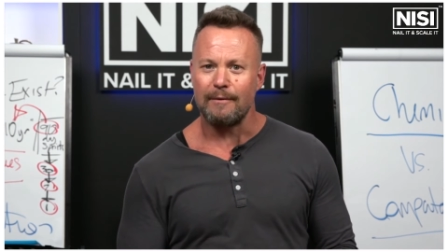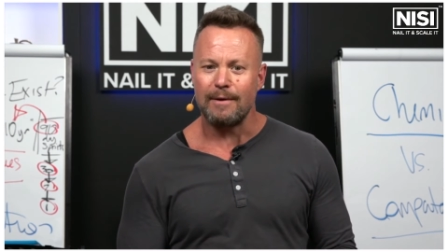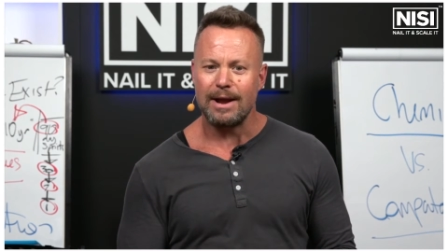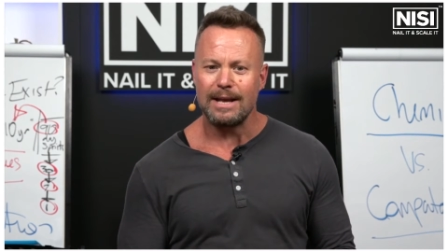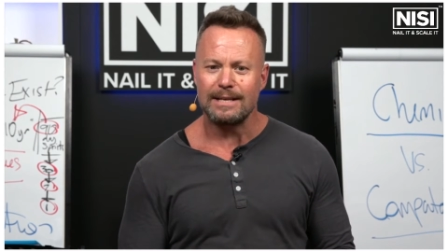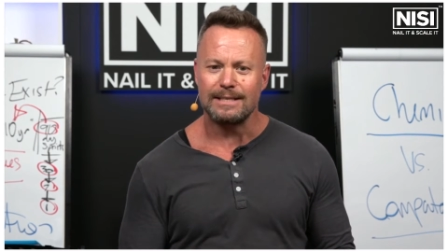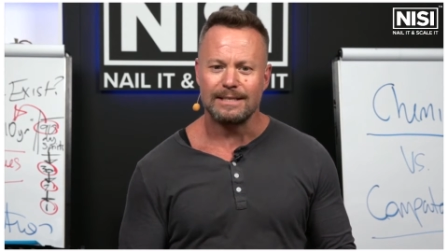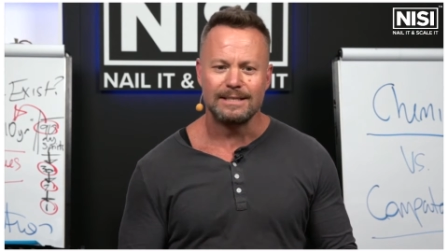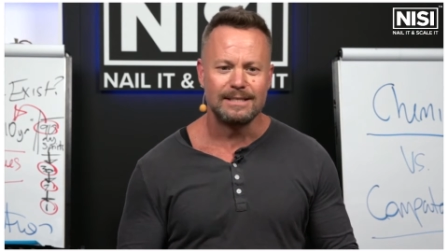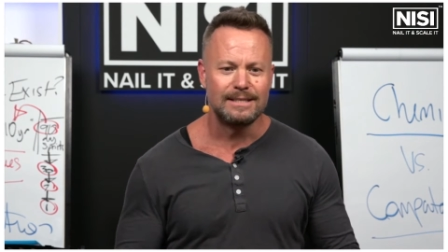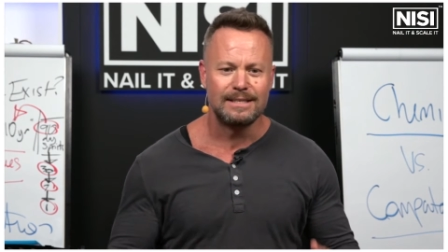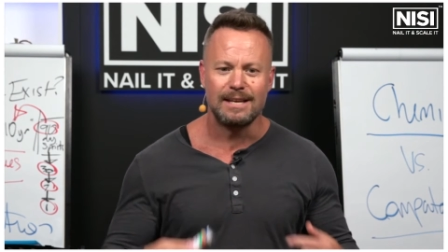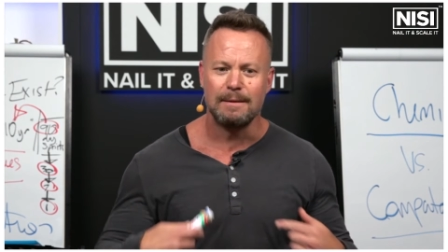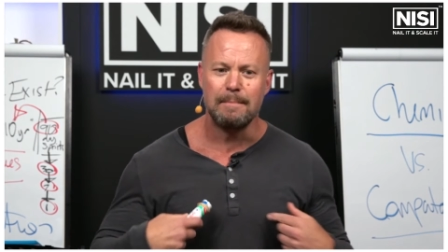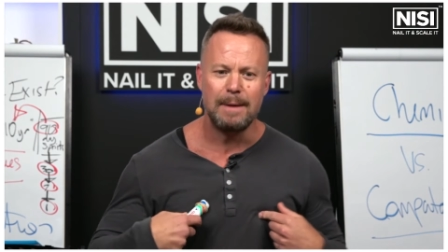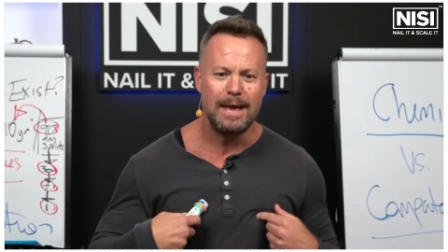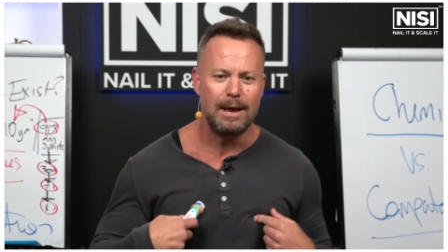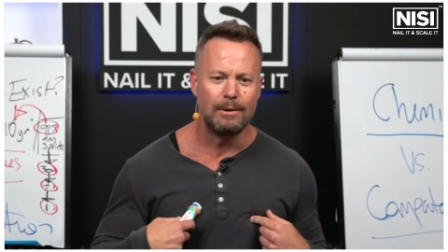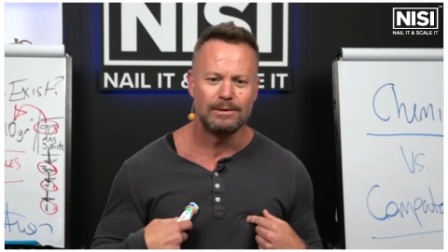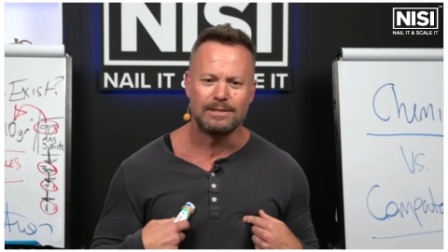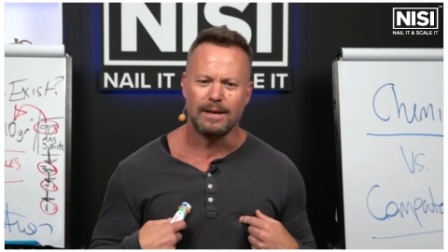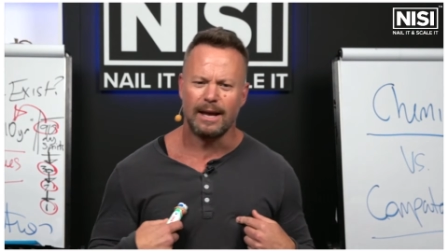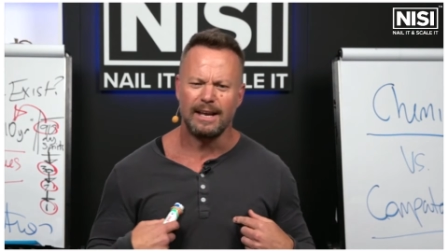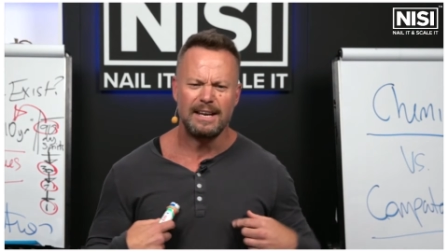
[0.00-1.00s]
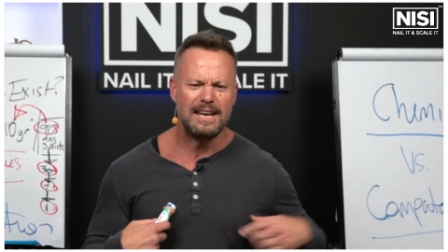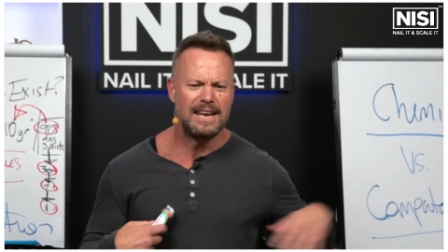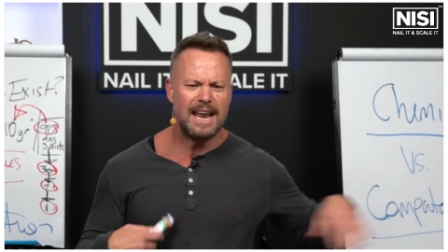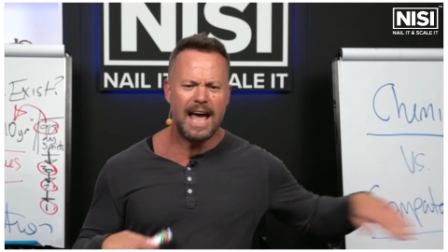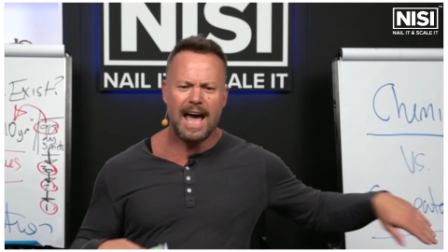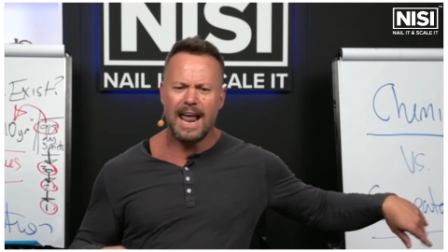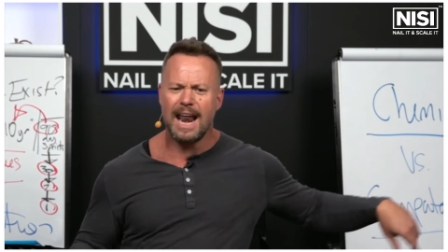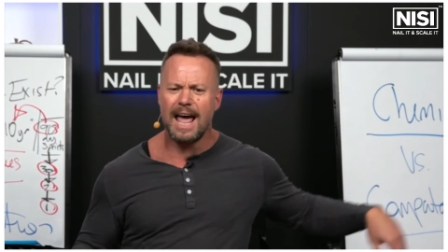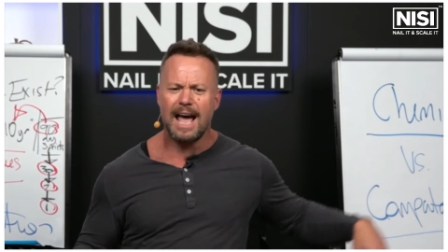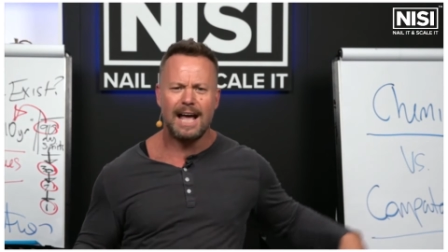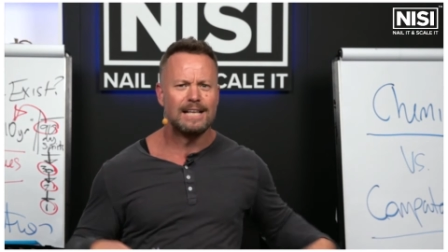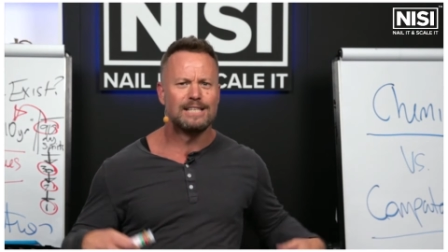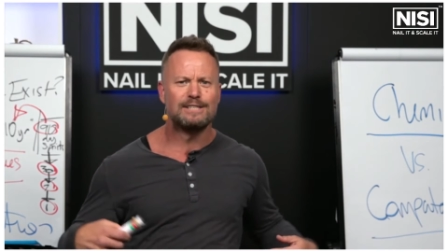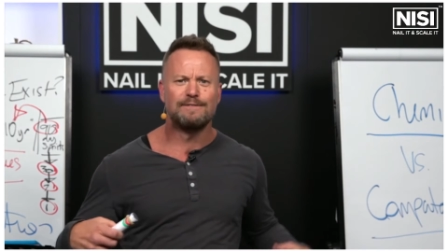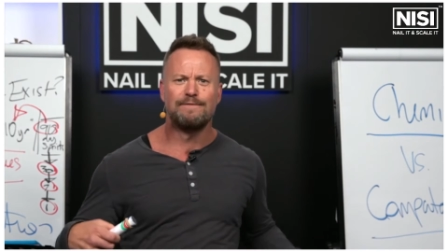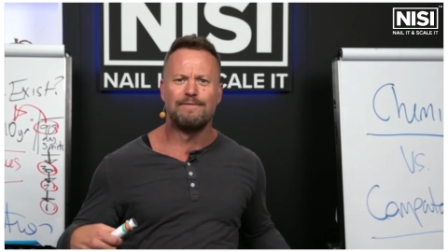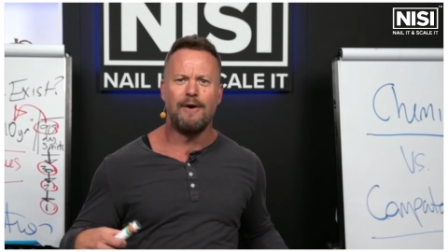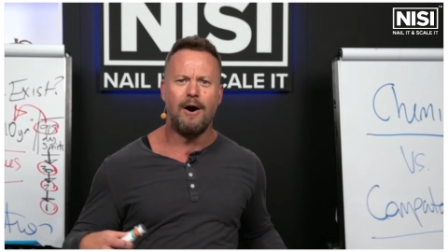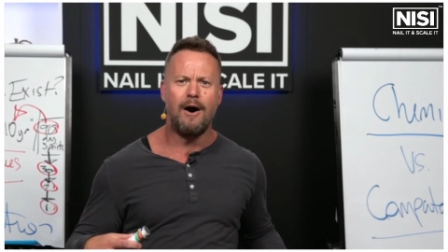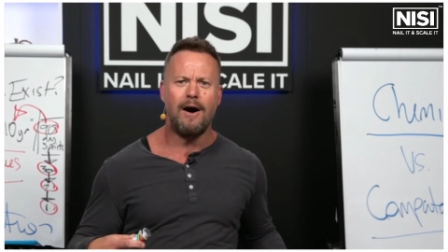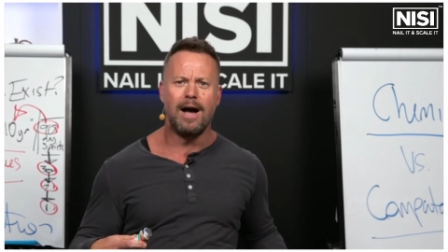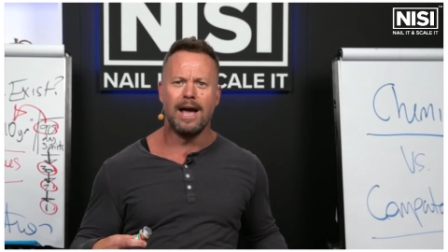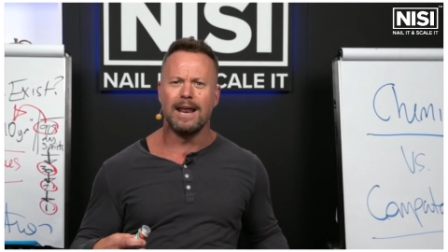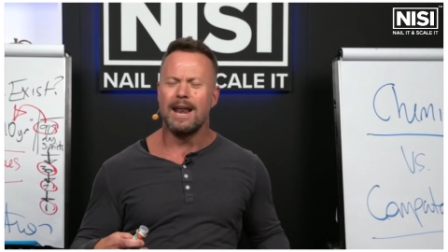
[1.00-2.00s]
reasons, to me it was like, no, no, it's
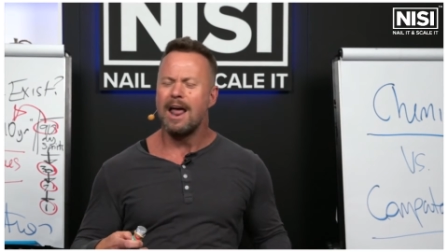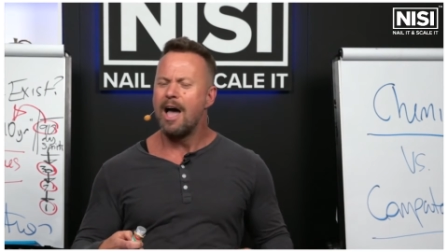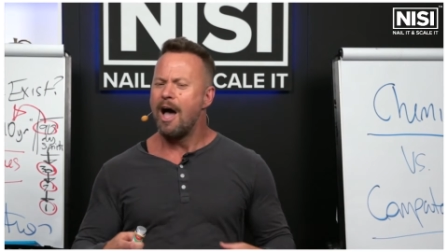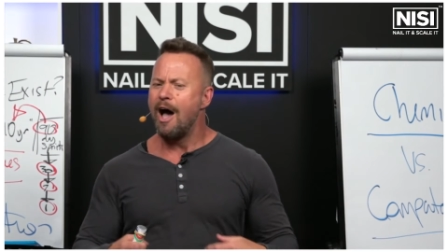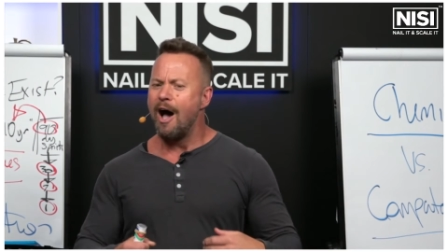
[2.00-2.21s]
fine.